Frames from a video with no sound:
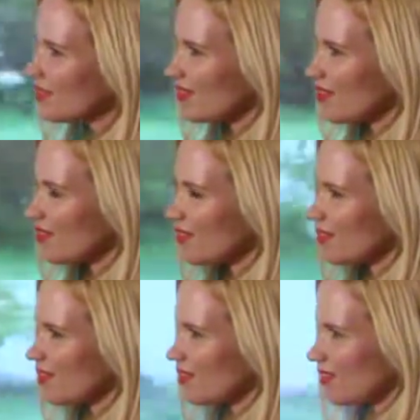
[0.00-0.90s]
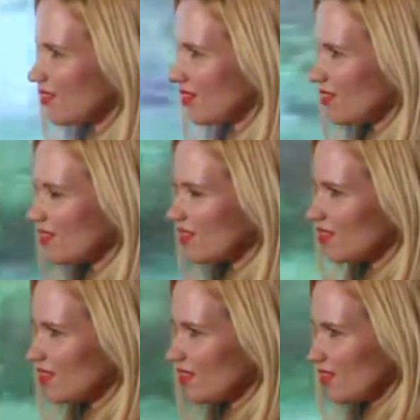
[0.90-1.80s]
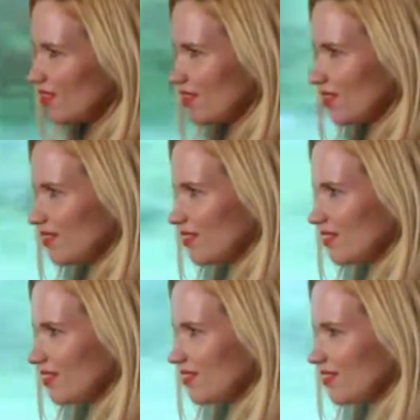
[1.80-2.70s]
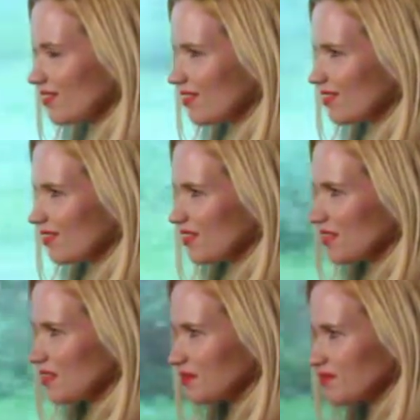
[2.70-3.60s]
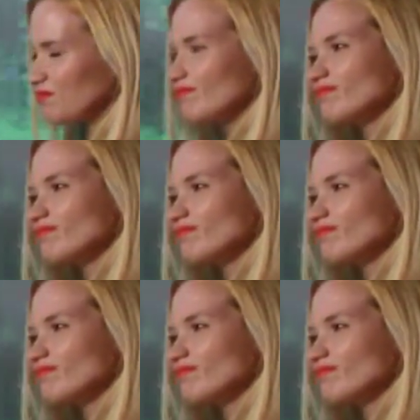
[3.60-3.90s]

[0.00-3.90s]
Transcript: The person shown says nothing.